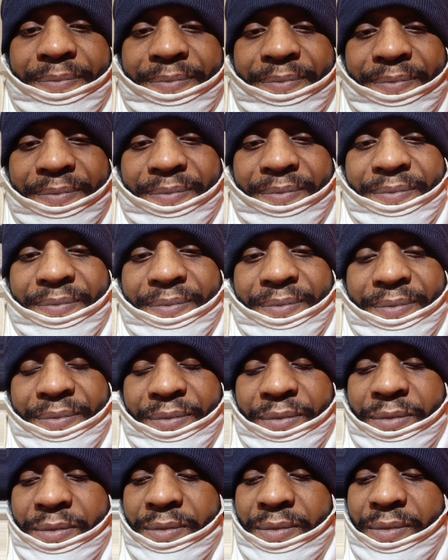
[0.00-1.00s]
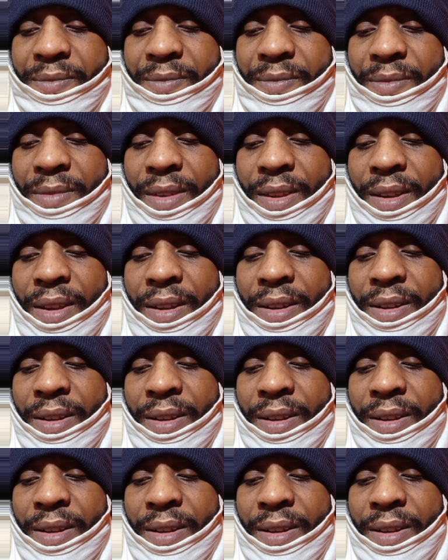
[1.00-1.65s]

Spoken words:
Nobody speaks.